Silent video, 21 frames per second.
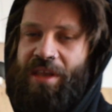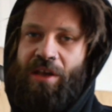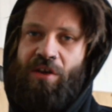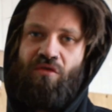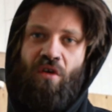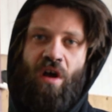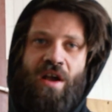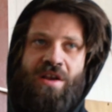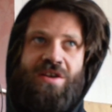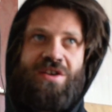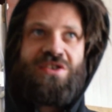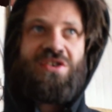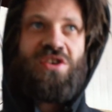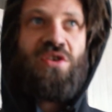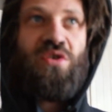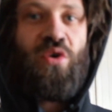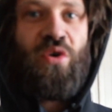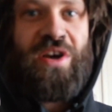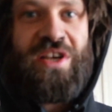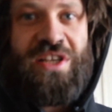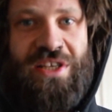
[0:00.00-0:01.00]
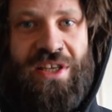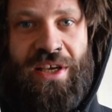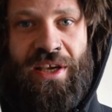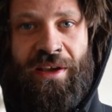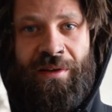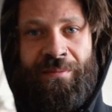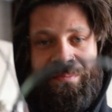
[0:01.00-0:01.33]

Grinders are noisy.